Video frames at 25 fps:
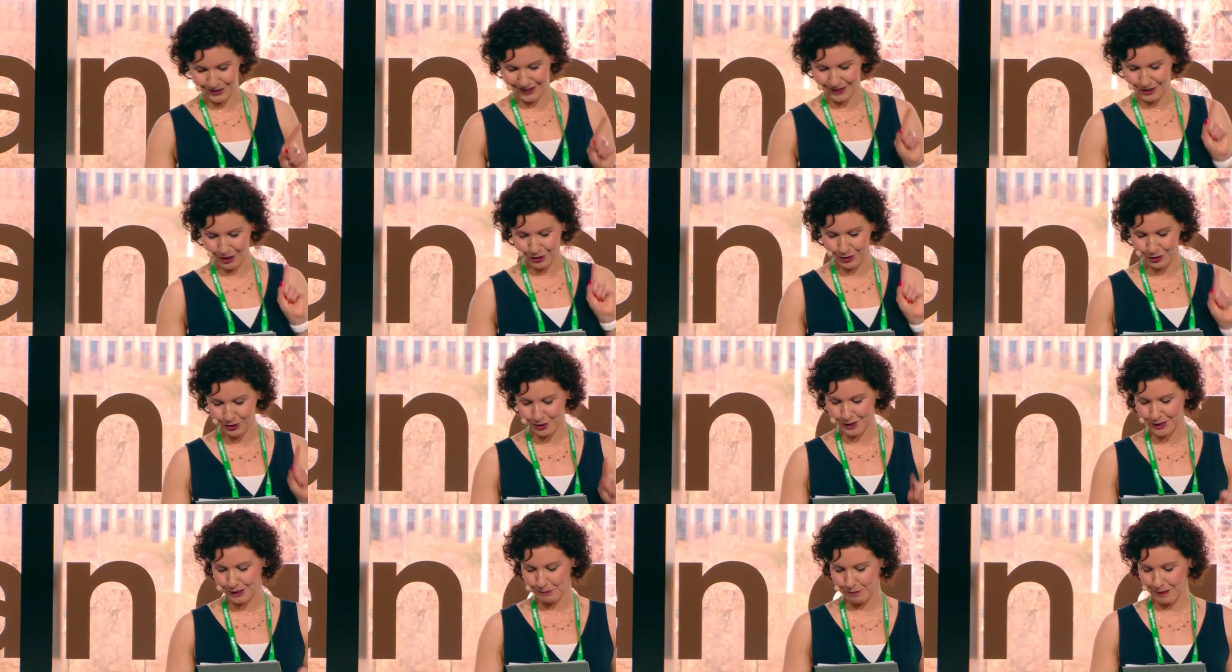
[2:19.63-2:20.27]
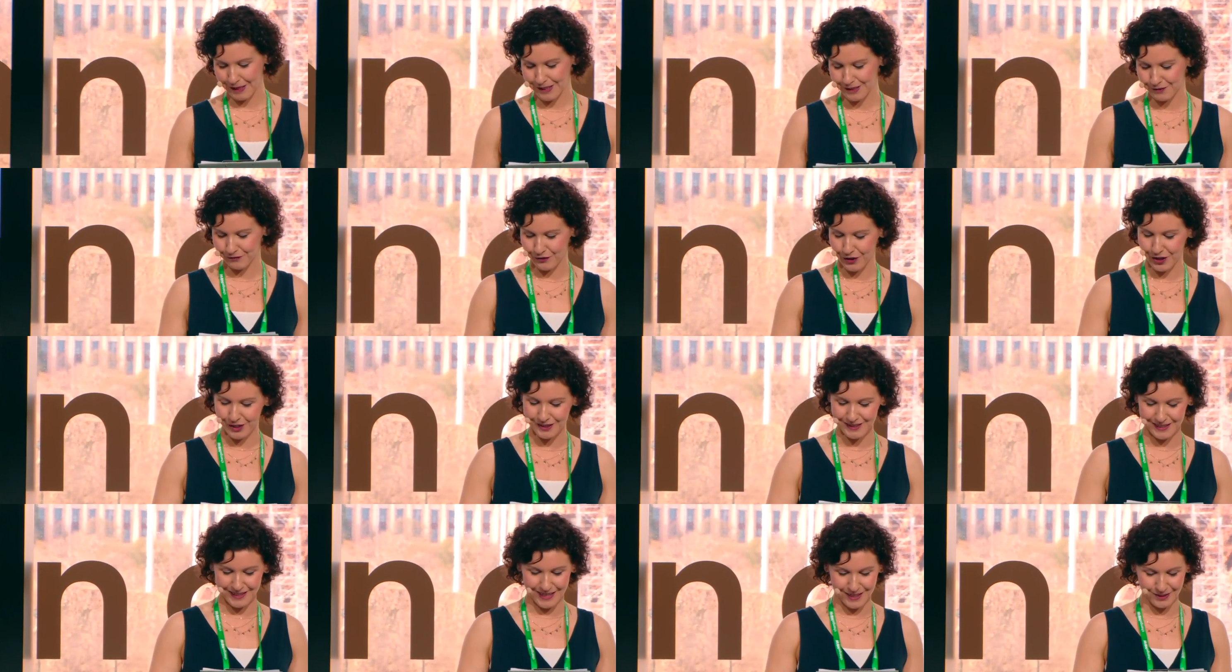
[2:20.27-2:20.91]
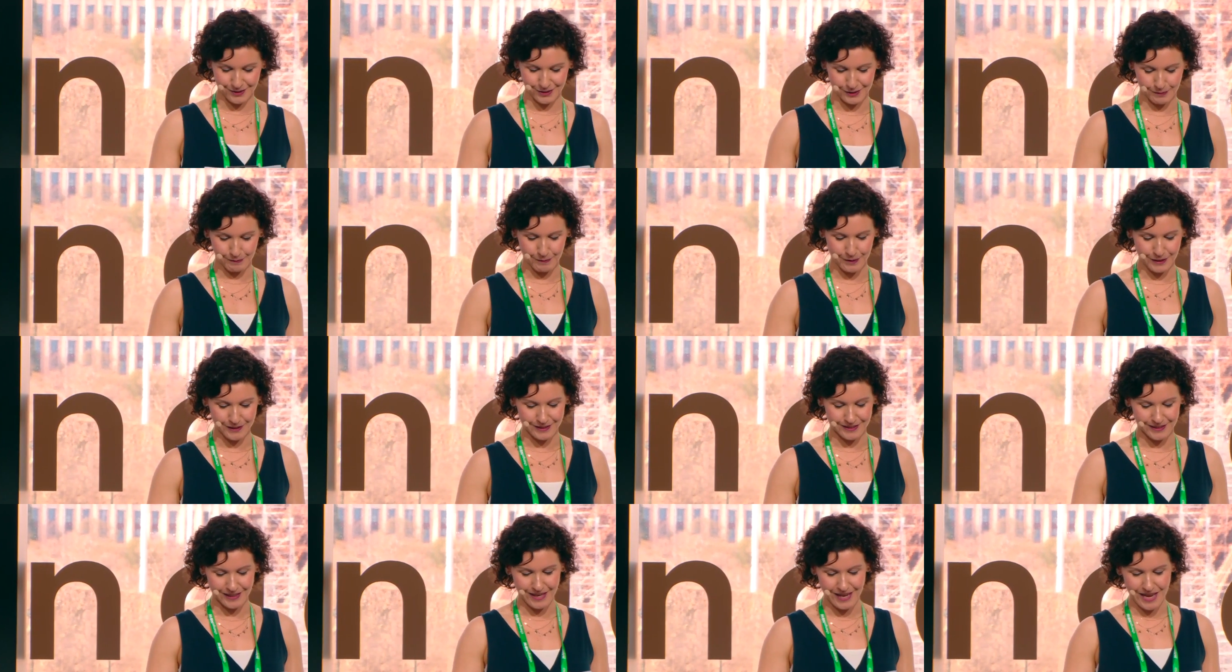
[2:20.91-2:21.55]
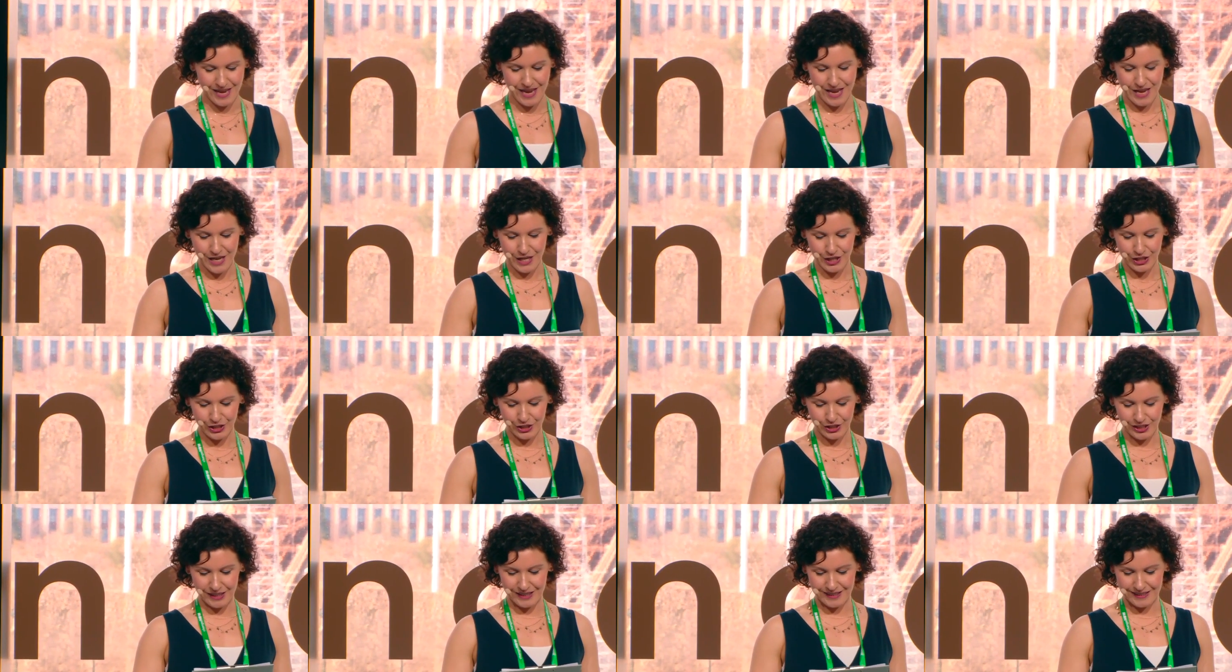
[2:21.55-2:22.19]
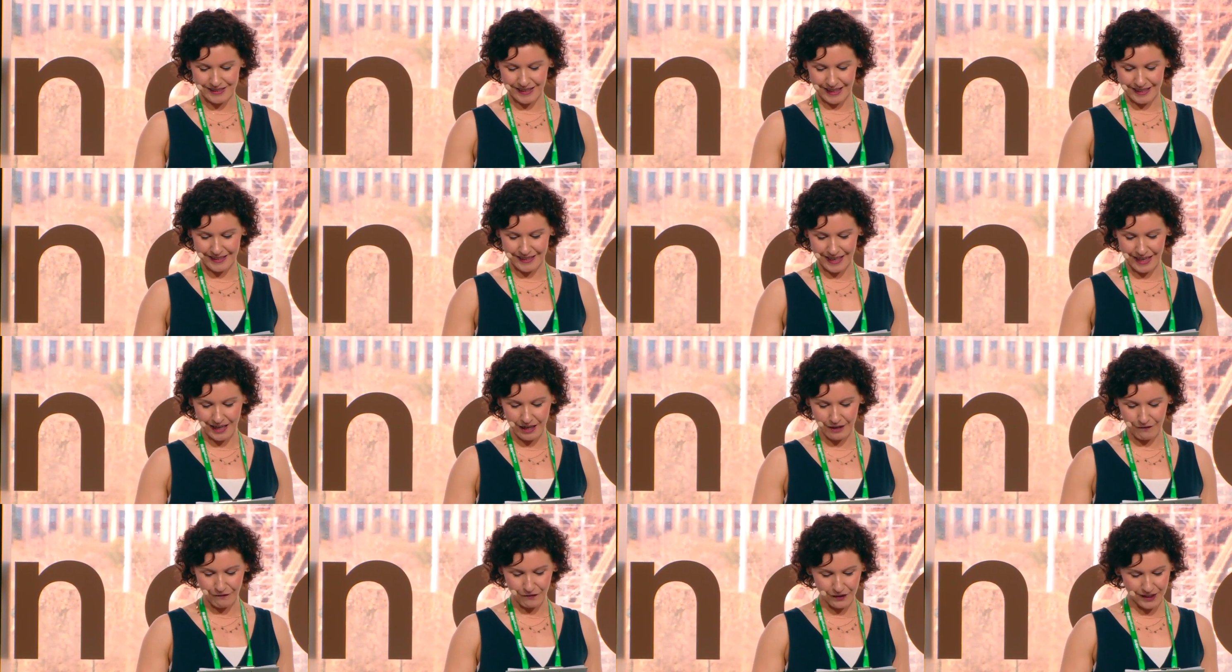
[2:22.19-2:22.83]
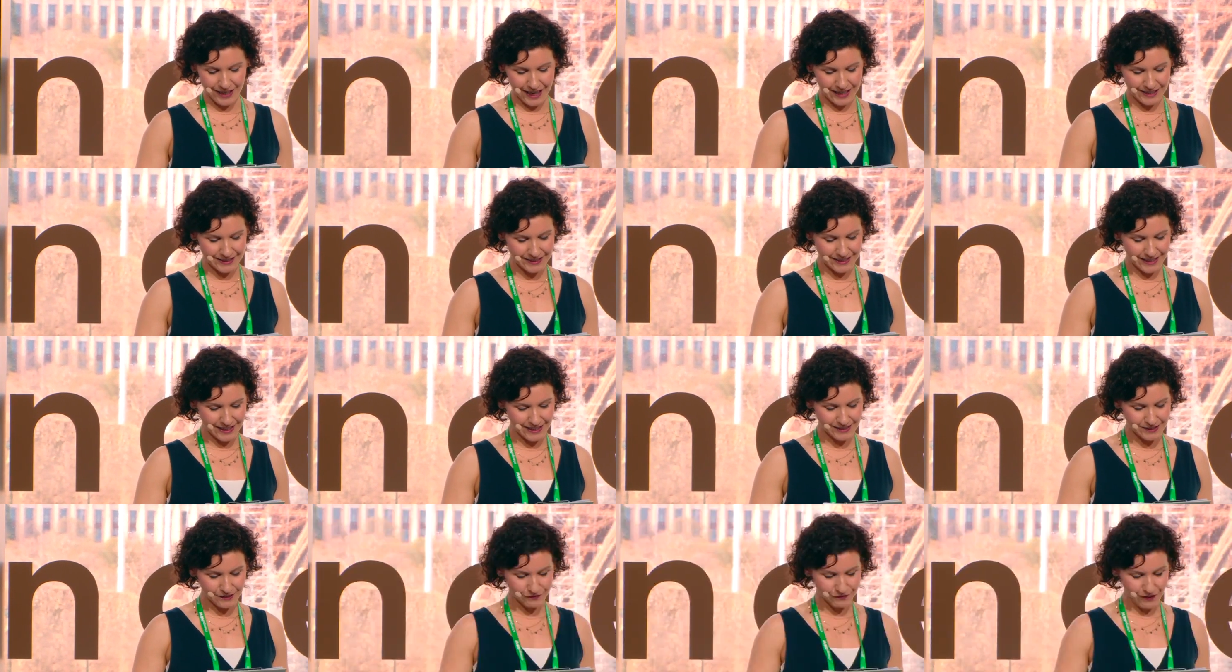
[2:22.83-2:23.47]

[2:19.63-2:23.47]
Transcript: an ocean space first announcement. She is Daniela Fernandez,